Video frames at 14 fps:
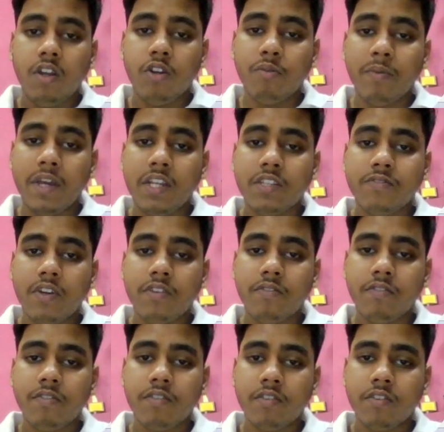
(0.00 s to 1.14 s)
Now -5,
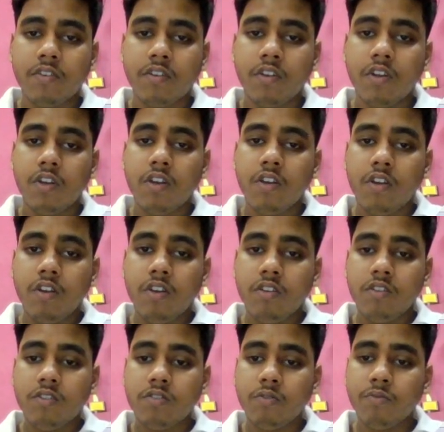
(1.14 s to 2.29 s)

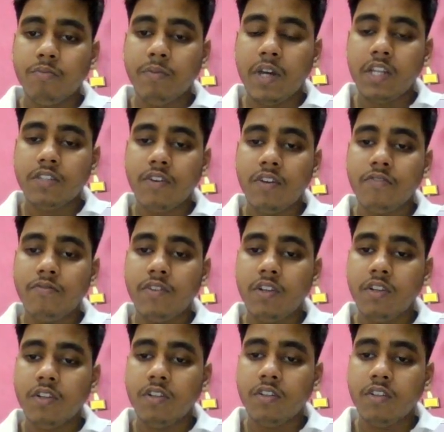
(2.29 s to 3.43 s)
so -5
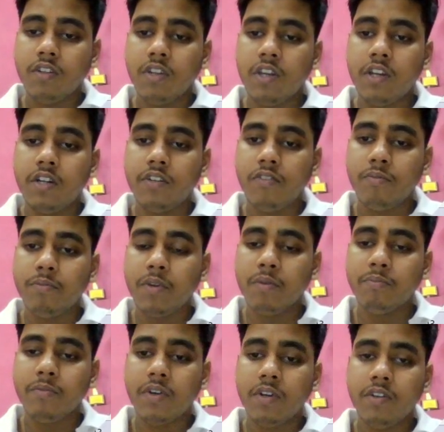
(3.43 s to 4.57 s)
will, here it will
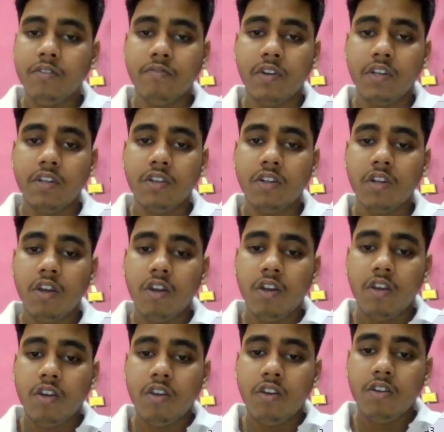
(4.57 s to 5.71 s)
become 1,
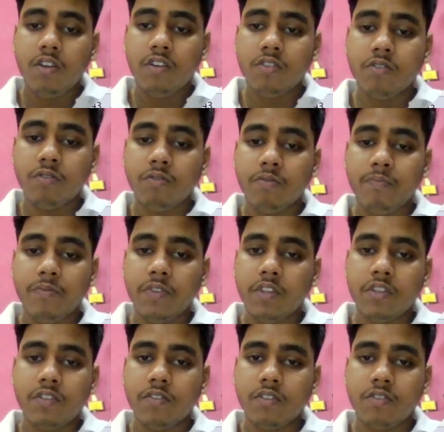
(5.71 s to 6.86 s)
so
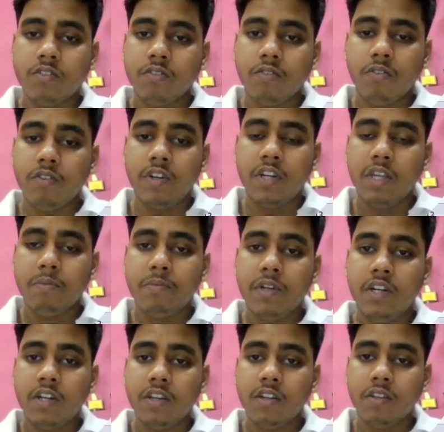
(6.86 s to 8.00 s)
this is already
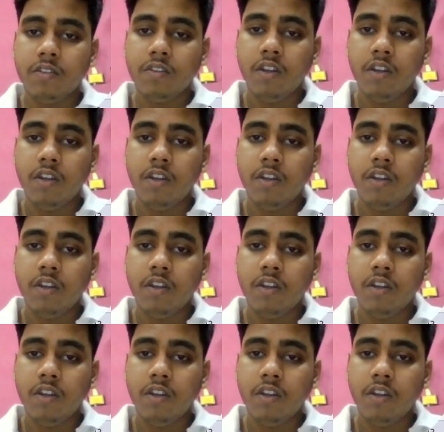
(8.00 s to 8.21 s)
updated.